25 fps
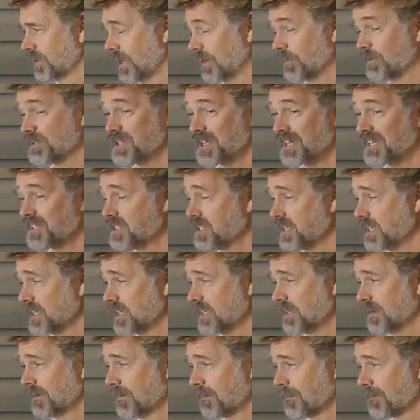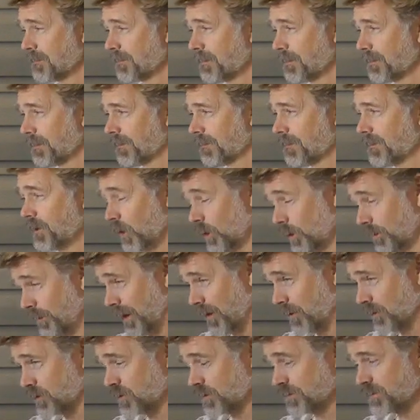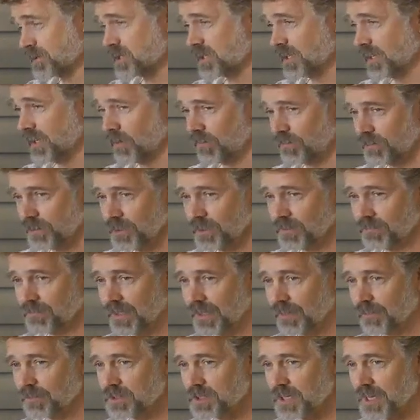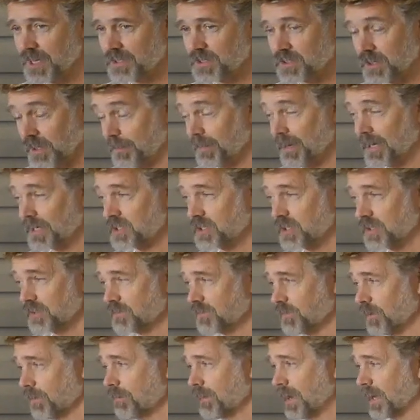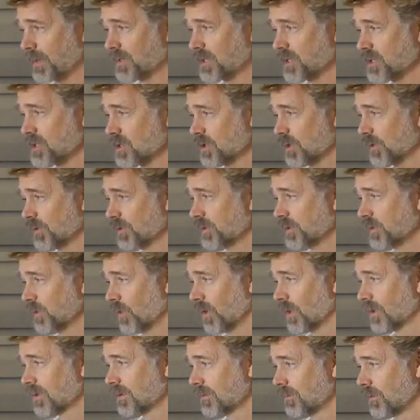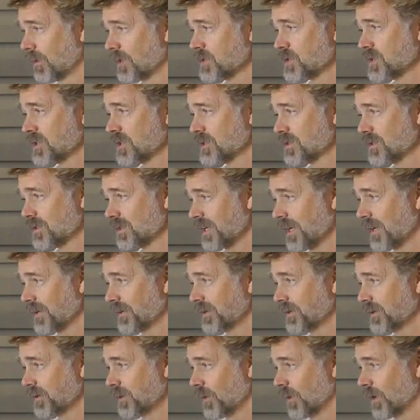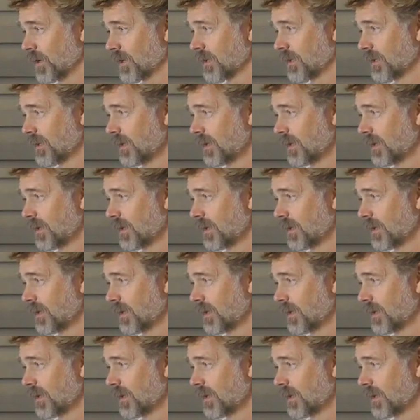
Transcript: I was 18. Told them I was from Snailville. I'm actually from Mount Kisco, New York, Westchester County, New York.